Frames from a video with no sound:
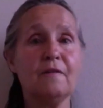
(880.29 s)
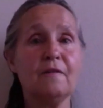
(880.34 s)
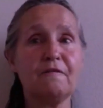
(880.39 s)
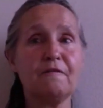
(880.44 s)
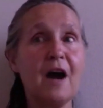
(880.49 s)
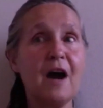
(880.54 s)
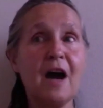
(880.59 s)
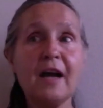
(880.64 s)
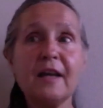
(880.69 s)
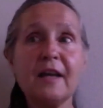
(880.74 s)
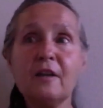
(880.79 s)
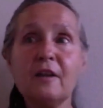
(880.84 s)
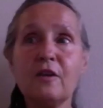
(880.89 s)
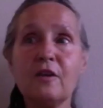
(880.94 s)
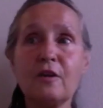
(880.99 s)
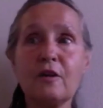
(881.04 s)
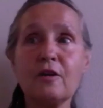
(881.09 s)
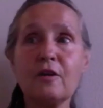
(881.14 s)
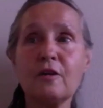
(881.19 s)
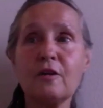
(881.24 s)
find
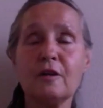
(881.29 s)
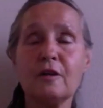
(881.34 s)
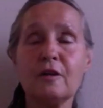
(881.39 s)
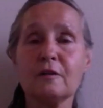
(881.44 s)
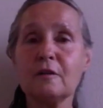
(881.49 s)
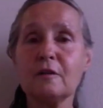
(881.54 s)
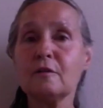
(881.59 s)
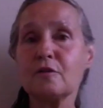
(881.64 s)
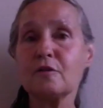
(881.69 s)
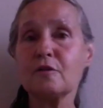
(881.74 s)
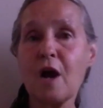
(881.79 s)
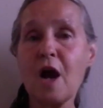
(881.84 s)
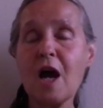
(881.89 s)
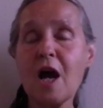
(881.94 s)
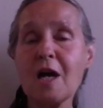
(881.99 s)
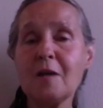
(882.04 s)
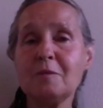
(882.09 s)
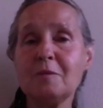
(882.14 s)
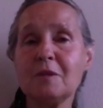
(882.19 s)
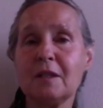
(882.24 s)
their little
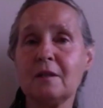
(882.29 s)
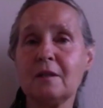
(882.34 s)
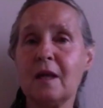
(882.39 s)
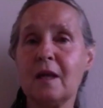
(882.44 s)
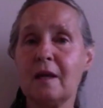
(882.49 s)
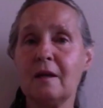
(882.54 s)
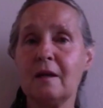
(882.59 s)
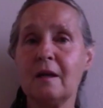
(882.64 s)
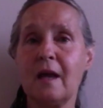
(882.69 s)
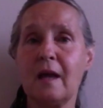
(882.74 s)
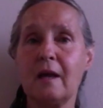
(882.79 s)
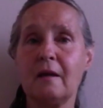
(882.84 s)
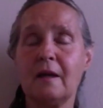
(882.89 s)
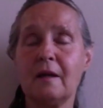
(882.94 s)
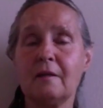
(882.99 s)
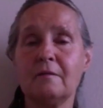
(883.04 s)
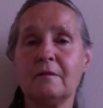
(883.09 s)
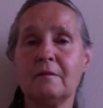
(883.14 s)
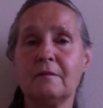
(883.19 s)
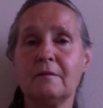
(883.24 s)
tribes and
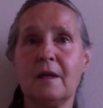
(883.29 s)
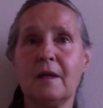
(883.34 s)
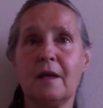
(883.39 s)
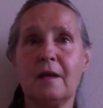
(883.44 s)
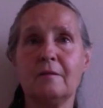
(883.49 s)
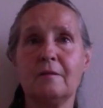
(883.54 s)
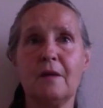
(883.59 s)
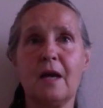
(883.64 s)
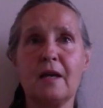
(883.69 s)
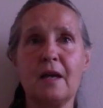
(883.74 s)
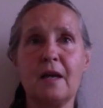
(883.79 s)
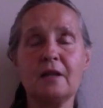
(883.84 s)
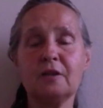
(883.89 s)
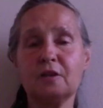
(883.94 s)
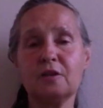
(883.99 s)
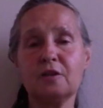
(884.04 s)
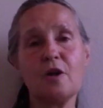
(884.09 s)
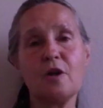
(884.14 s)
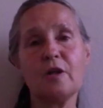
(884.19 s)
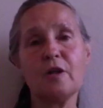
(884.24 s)
I guess
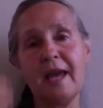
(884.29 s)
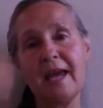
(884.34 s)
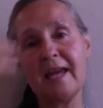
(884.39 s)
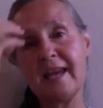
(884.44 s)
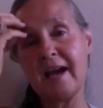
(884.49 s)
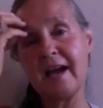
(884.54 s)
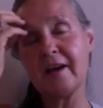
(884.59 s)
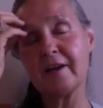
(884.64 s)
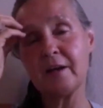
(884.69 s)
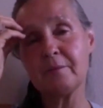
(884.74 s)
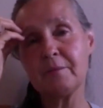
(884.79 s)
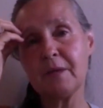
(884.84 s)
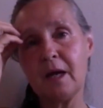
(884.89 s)
it's called hangout.